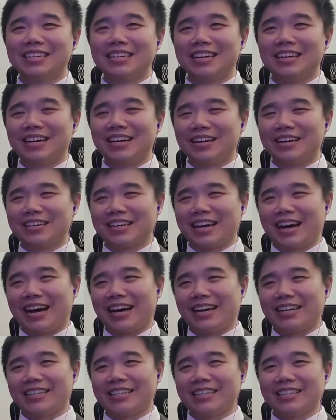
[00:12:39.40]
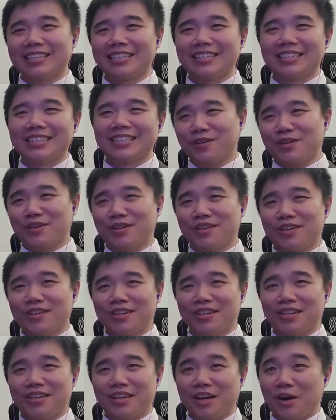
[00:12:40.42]
Oh god.
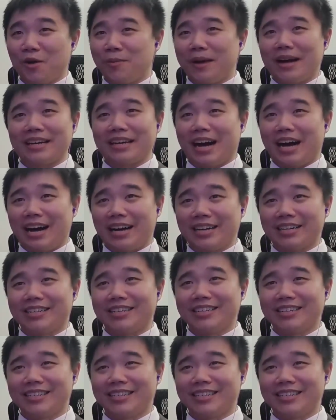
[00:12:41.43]
Oh my god.